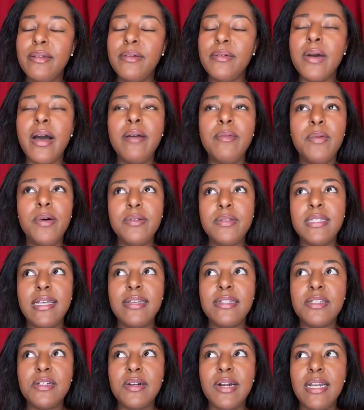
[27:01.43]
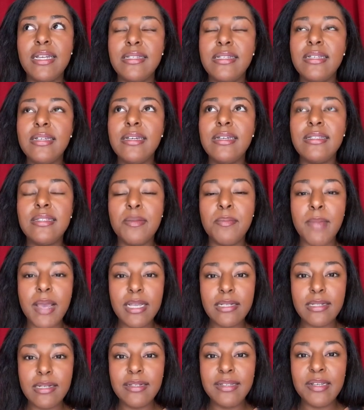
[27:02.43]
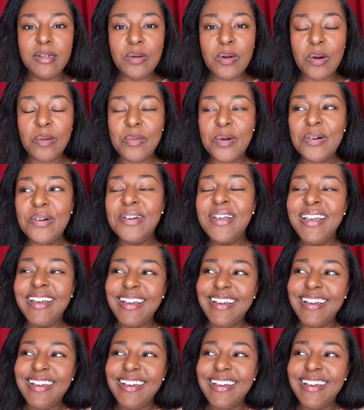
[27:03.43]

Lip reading: I won't say it's crazy. It's amazingly normal.